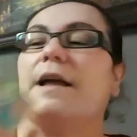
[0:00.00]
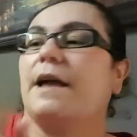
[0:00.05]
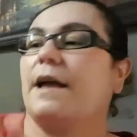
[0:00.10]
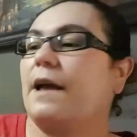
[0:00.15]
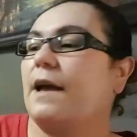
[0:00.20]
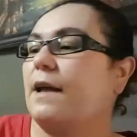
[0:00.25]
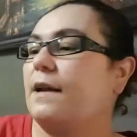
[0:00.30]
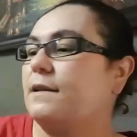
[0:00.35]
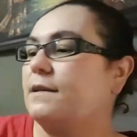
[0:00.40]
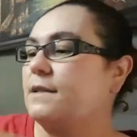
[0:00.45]

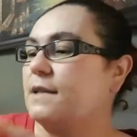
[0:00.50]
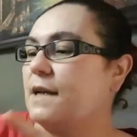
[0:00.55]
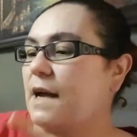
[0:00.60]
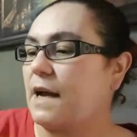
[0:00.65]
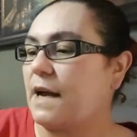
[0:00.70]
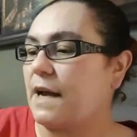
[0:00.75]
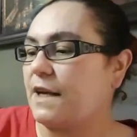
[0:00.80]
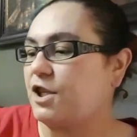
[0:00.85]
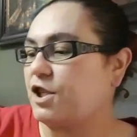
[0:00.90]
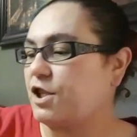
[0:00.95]
And
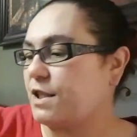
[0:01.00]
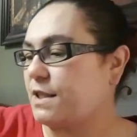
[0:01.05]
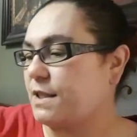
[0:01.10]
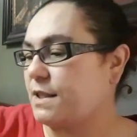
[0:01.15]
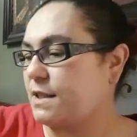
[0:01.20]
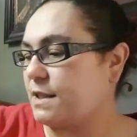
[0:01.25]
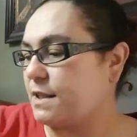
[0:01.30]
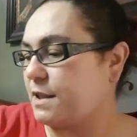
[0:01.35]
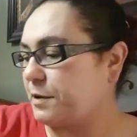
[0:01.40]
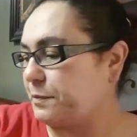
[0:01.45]
I
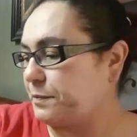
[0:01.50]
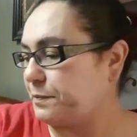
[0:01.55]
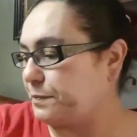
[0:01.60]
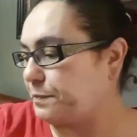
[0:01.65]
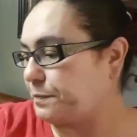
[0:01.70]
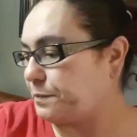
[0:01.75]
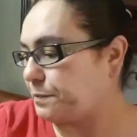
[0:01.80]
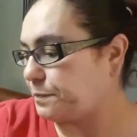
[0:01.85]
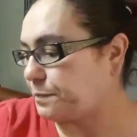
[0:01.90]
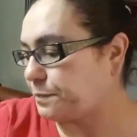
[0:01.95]
just,
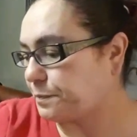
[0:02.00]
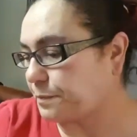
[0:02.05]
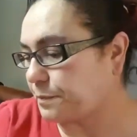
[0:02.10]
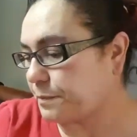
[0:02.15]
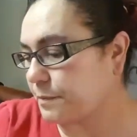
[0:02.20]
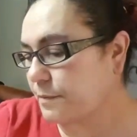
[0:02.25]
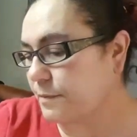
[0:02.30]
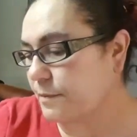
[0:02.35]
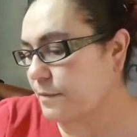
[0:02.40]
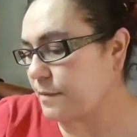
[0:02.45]

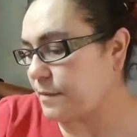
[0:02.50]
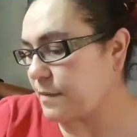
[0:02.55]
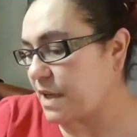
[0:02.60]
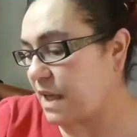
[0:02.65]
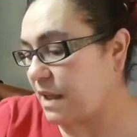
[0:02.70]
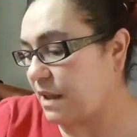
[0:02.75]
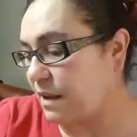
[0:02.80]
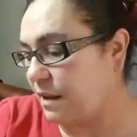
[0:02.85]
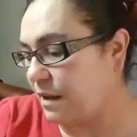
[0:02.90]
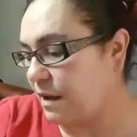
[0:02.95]

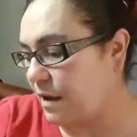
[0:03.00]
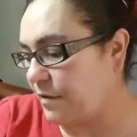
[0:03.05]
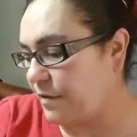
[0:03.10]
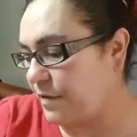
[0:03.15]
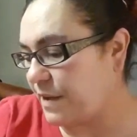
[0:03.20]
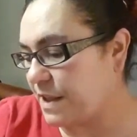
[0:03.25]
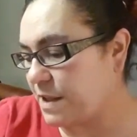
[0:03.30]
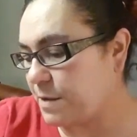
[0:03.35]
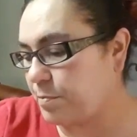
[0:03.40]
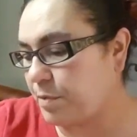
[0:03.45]

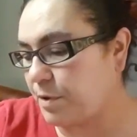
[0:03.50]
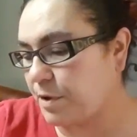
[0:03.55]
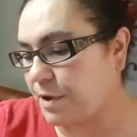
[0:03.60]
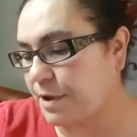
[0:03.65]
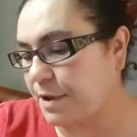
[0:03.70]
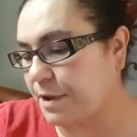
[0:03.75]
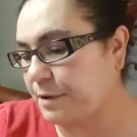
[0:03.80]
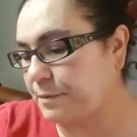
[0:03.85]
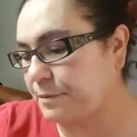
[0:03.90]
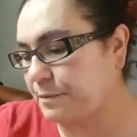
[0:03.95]
love this
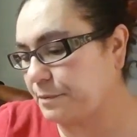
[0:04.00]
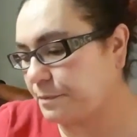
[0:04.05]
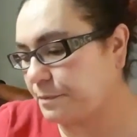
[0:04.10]
book.